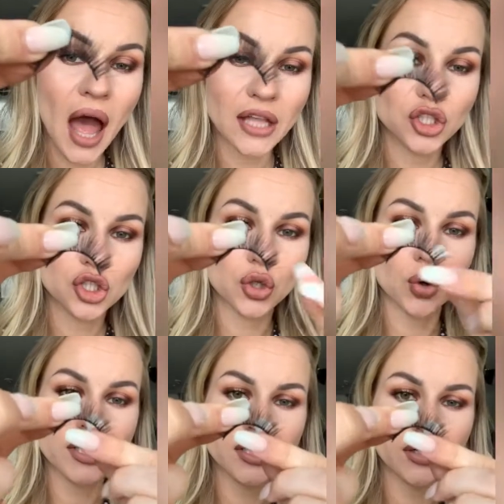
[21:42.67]
and
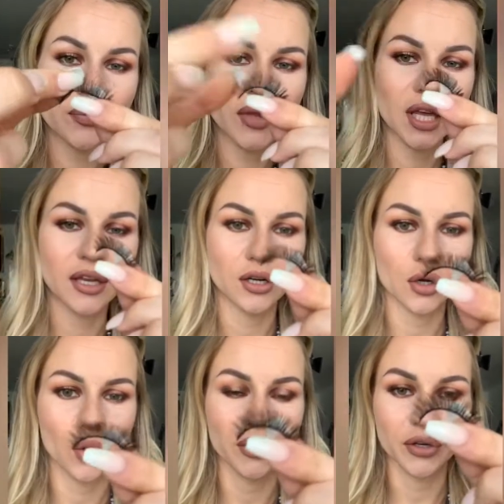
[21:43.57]
shorter inner
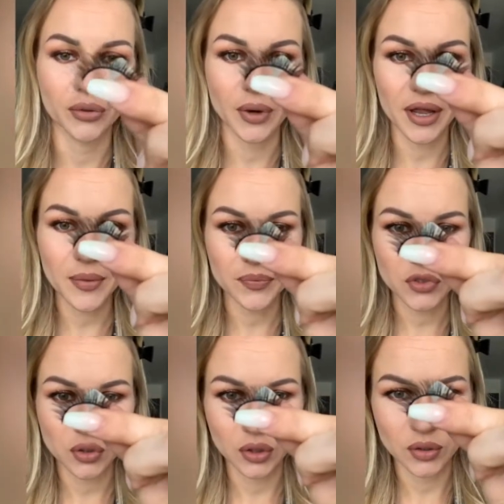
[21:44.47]
corner, right?
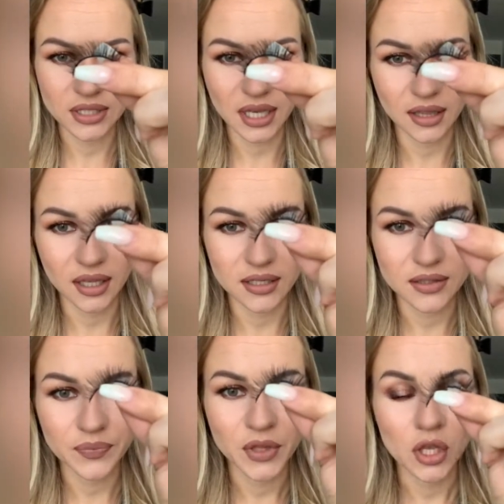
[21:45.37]
So it looks like this.